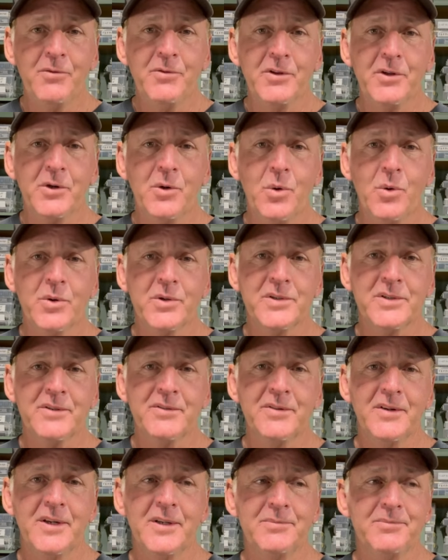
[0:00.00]
course
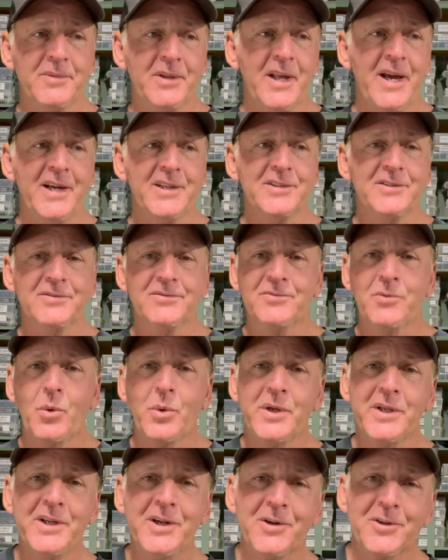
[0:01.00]
of the last
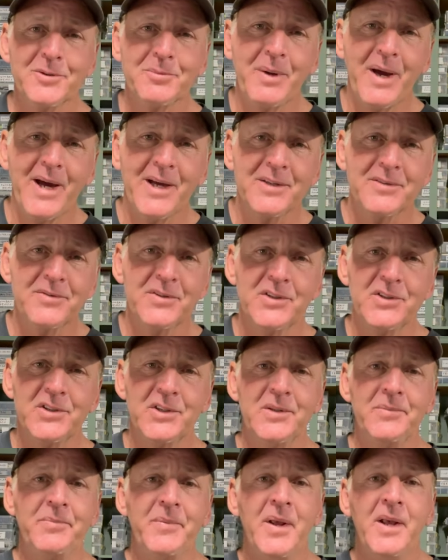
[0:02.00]
40 years bass
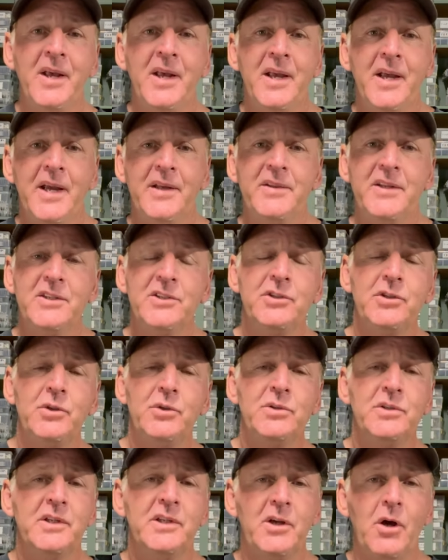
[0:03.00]
fishing. And this
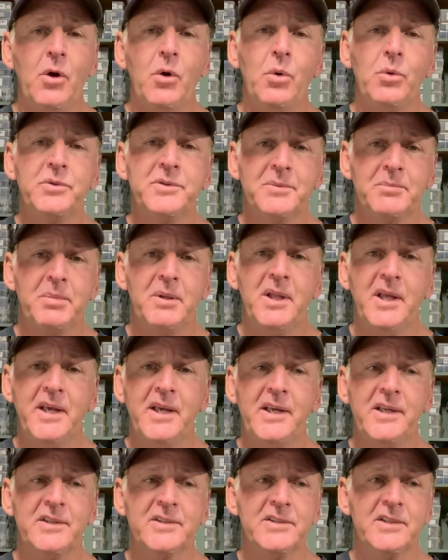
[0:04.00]
usually holds in
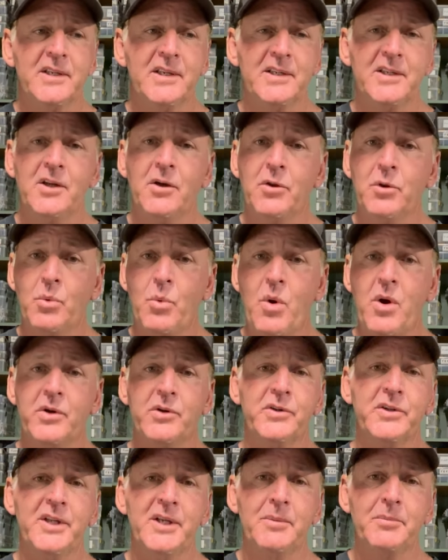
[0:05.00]
place until the
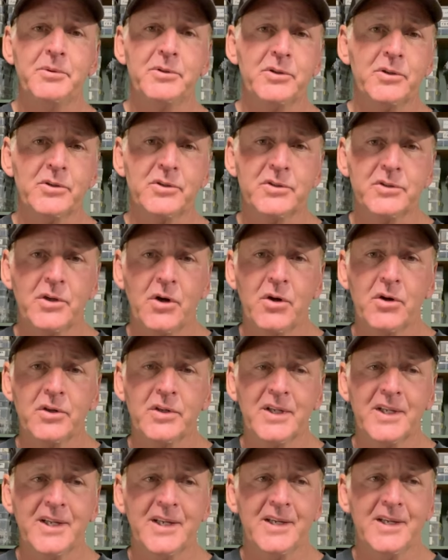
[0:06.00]
water temperatures start
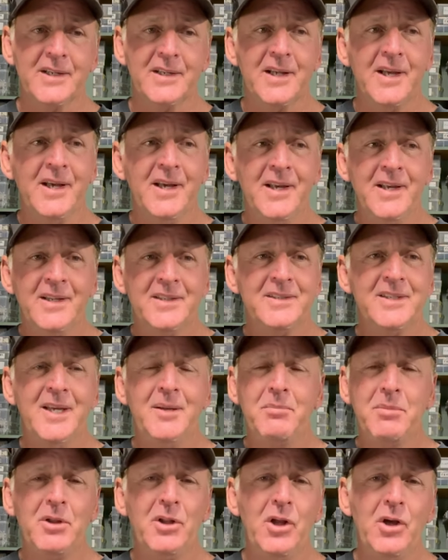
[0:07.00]
to get, say,
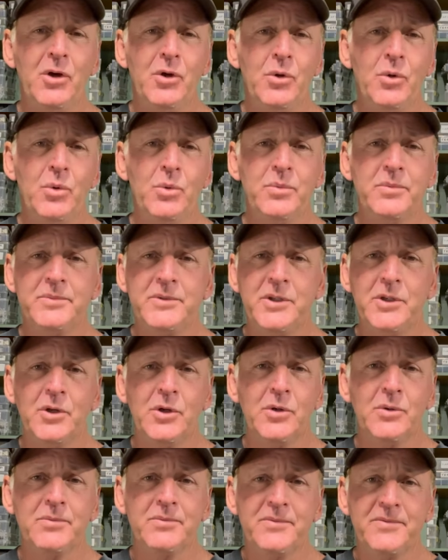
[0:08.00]
below, you
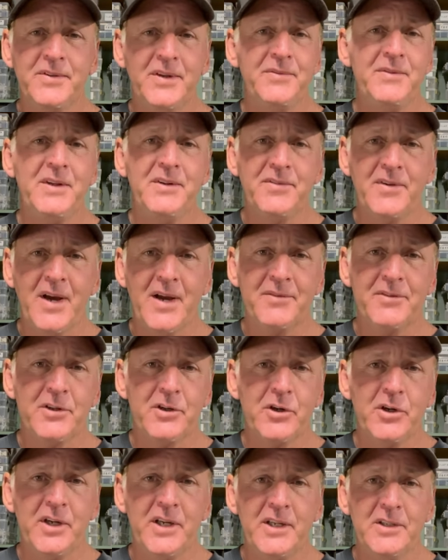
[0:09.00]
know, 55
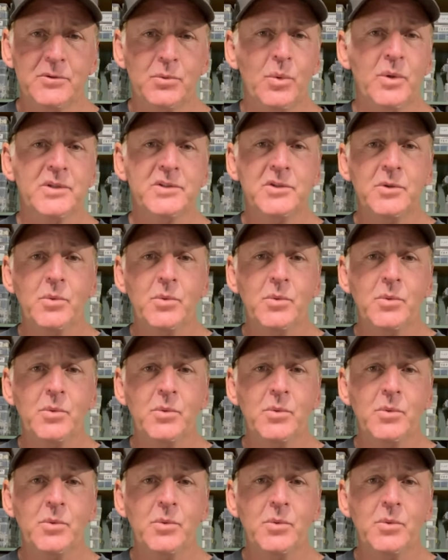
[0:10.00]
degrees. Once the